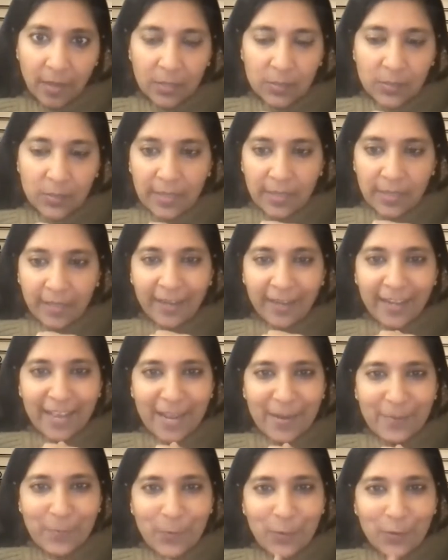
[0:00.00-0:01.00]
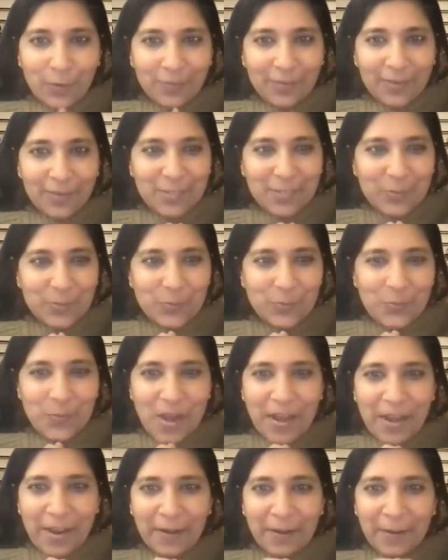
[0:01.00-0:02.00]
So I think it'll help all of us who
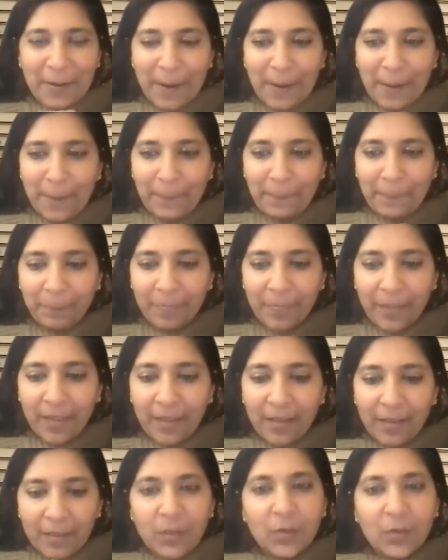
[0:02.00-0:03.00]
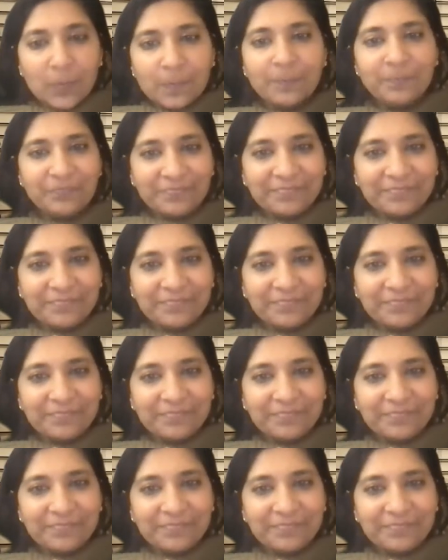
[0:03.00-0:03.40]
are, you know,